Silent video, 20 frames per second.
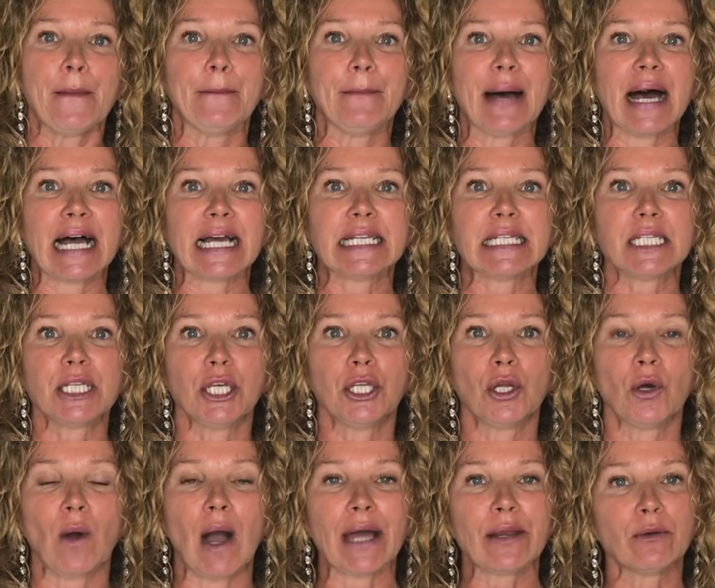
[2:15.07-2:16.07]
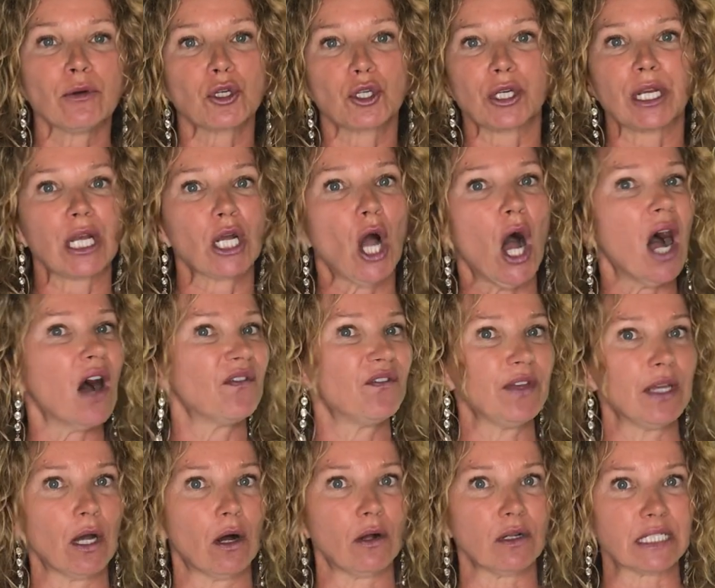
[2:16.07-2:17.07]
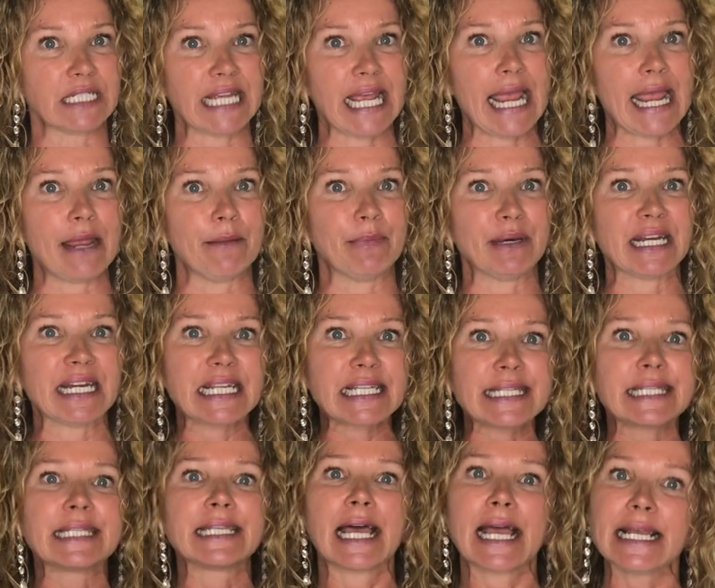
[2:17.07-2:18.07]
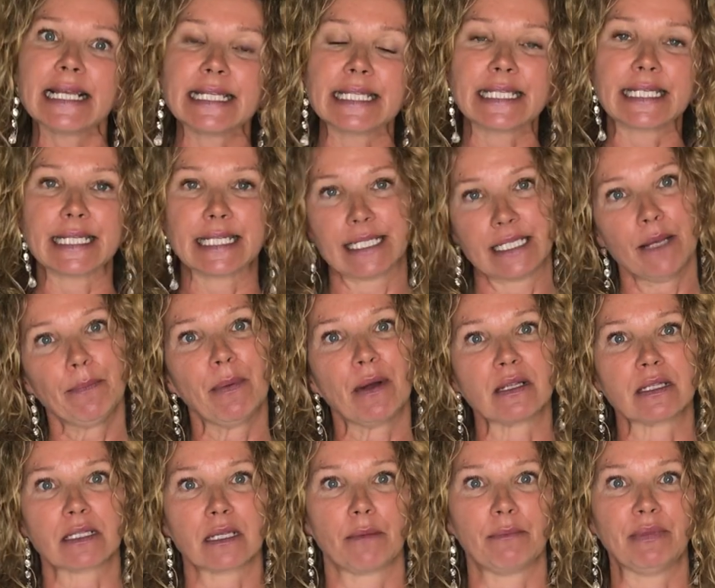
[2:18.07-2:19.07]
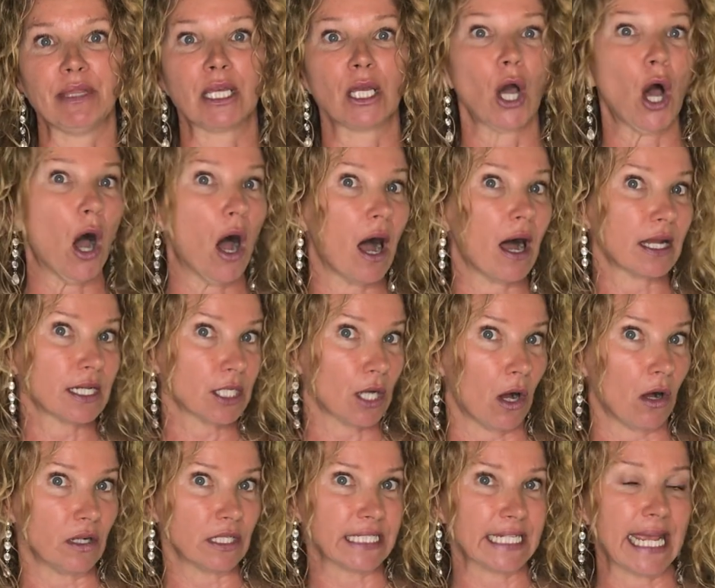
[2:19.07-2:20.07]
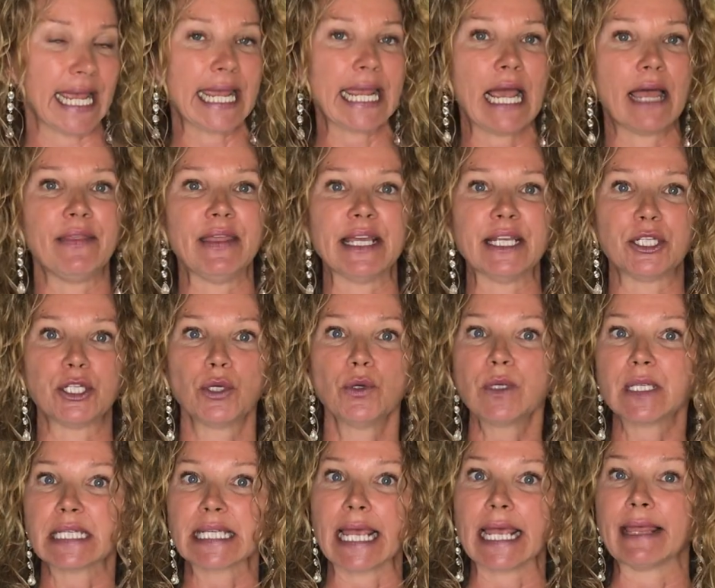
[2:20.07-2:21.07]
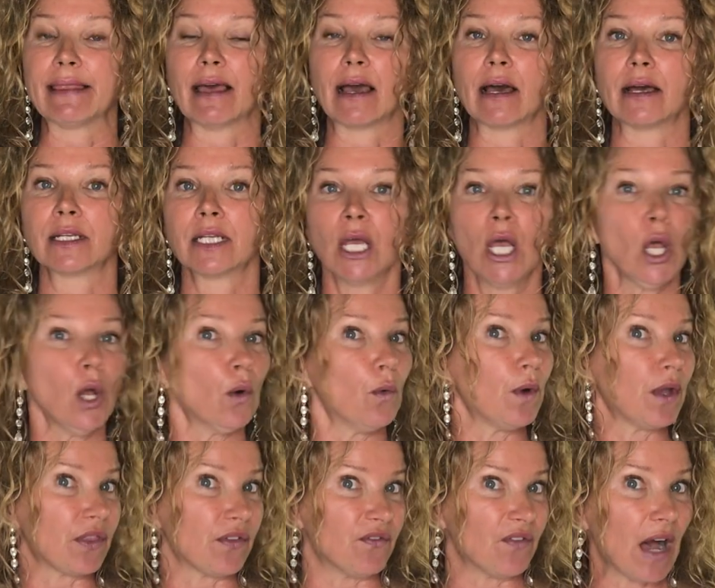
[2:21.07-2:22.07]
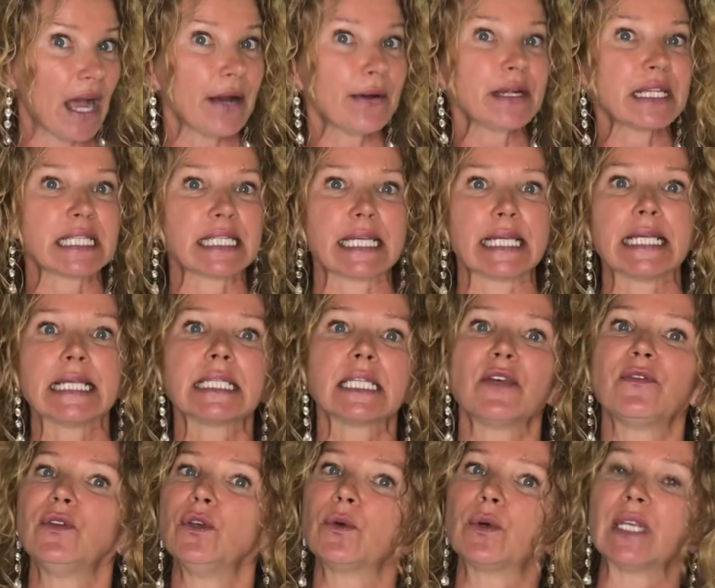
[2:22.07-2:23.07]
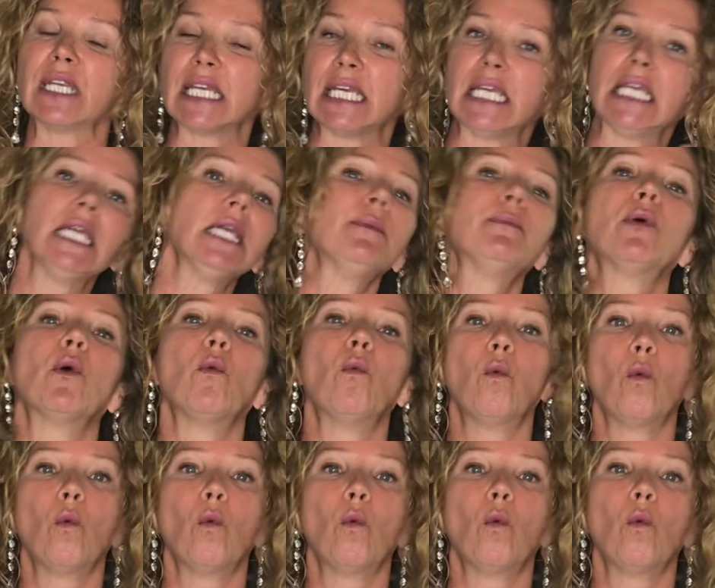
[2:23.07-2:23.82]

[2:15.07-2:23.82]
But, you know, I don't drink coffee all day, but it is nice to sip on something hot all day. And they do say that with viruses, if you can keep